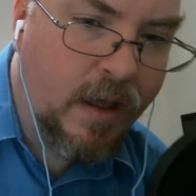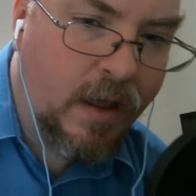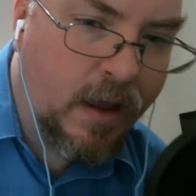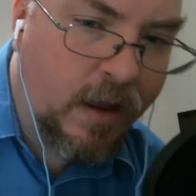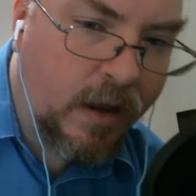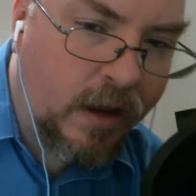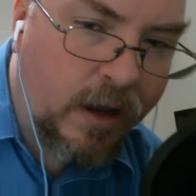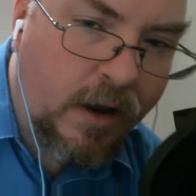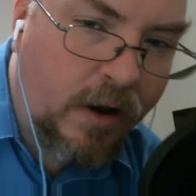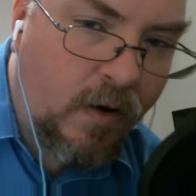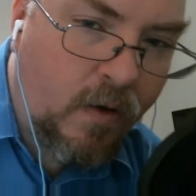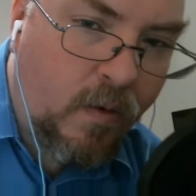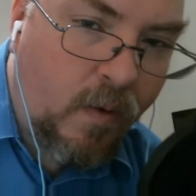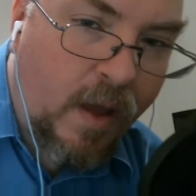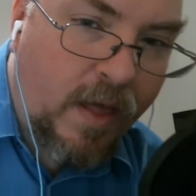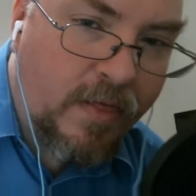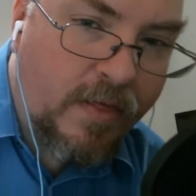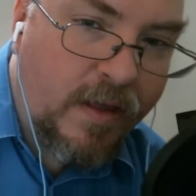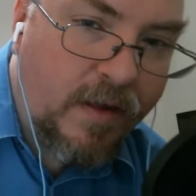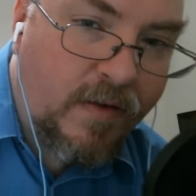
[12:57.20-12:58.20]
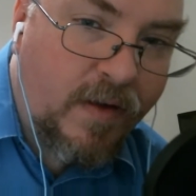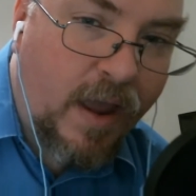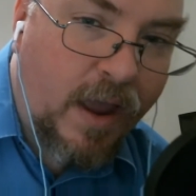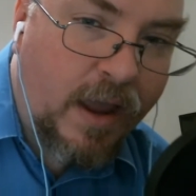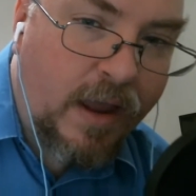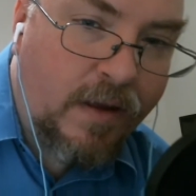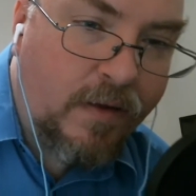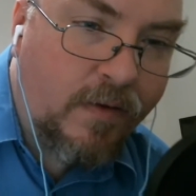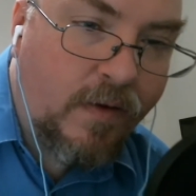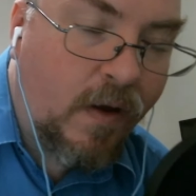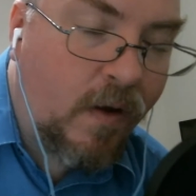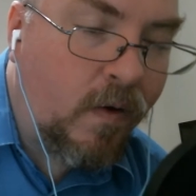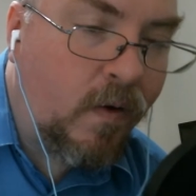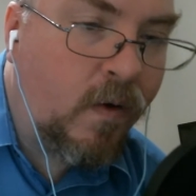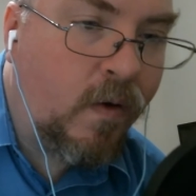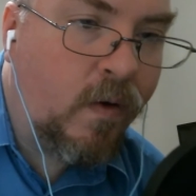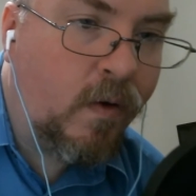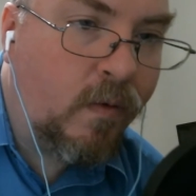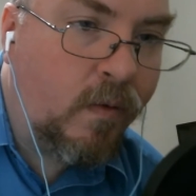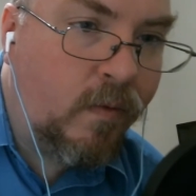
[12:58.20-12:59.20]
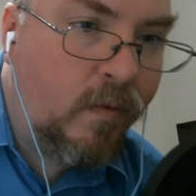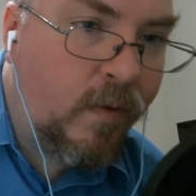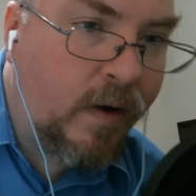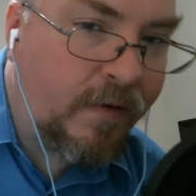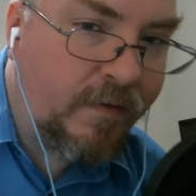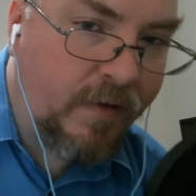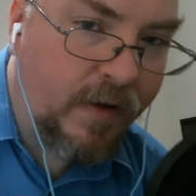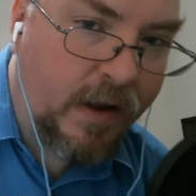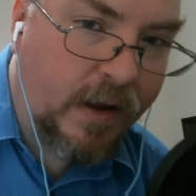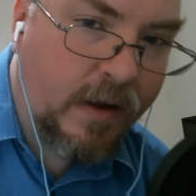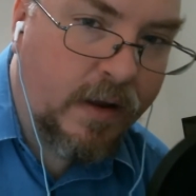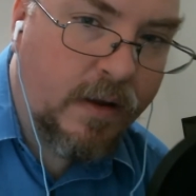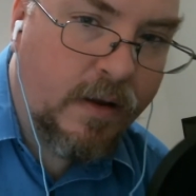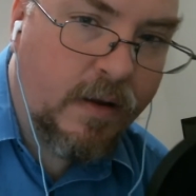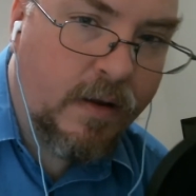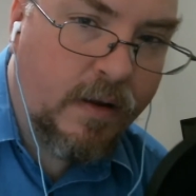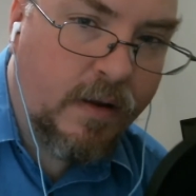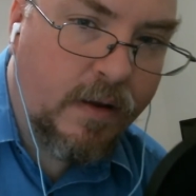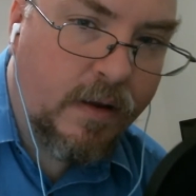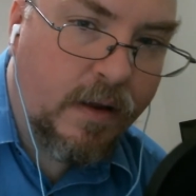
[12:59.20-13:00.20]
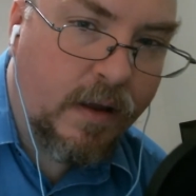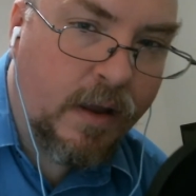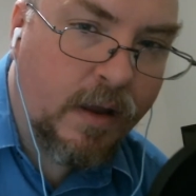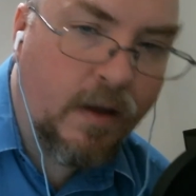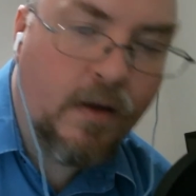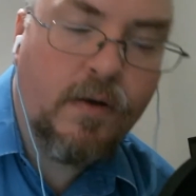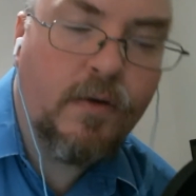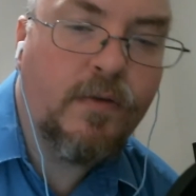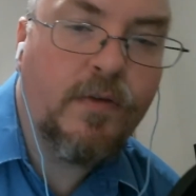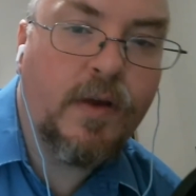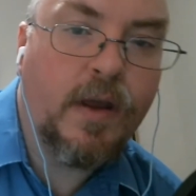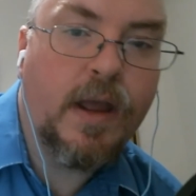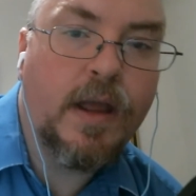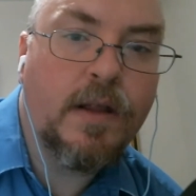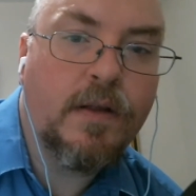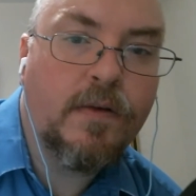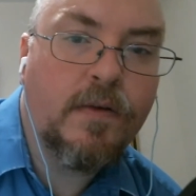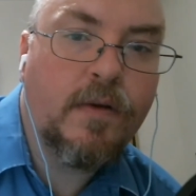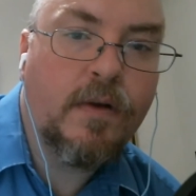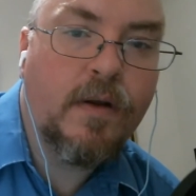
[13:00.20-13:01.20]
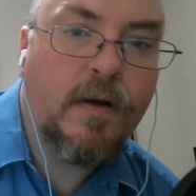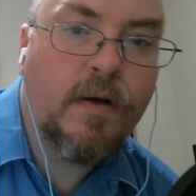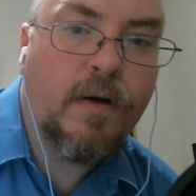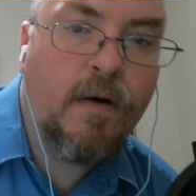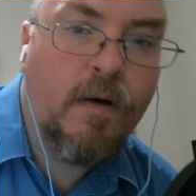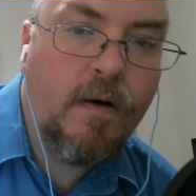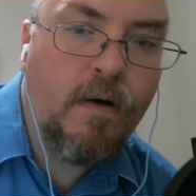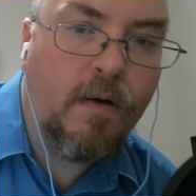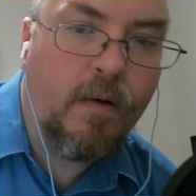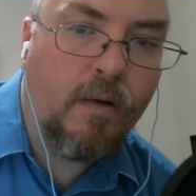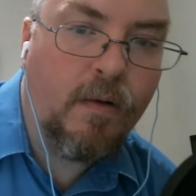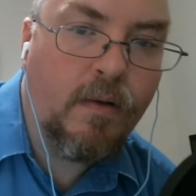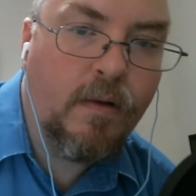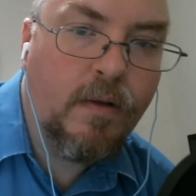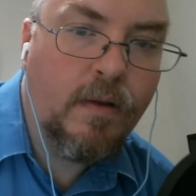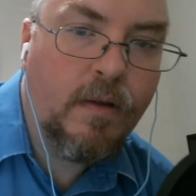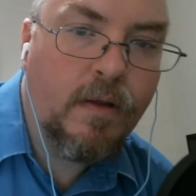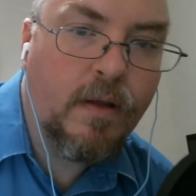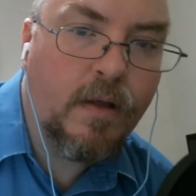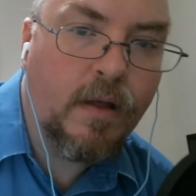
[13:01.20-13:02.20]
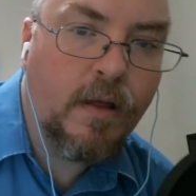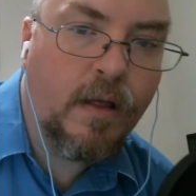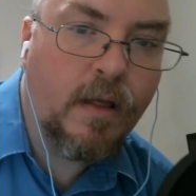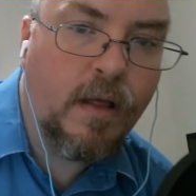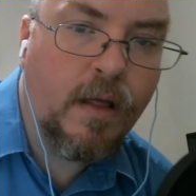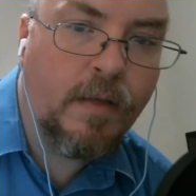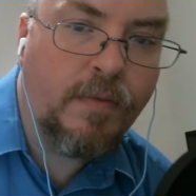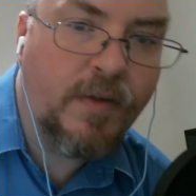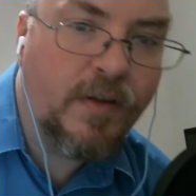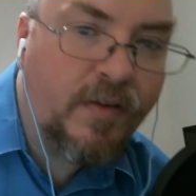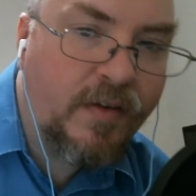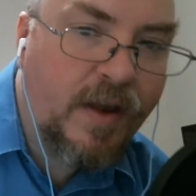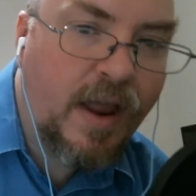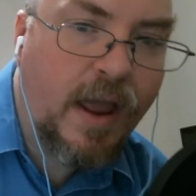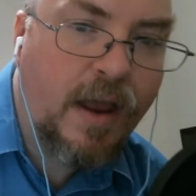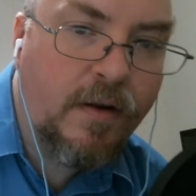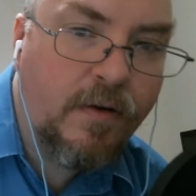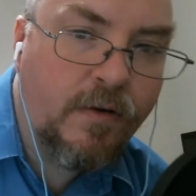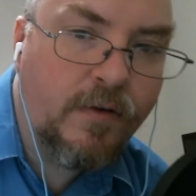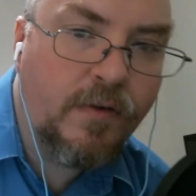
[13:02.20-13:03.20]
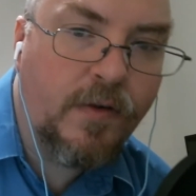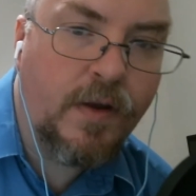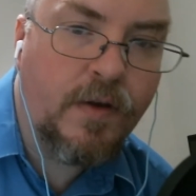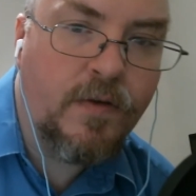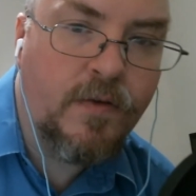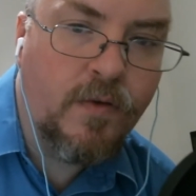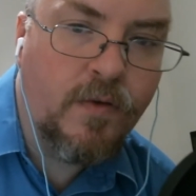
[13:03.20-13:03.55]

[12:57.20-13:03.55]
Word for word: You know, this is horrific. It goes against all of the standards and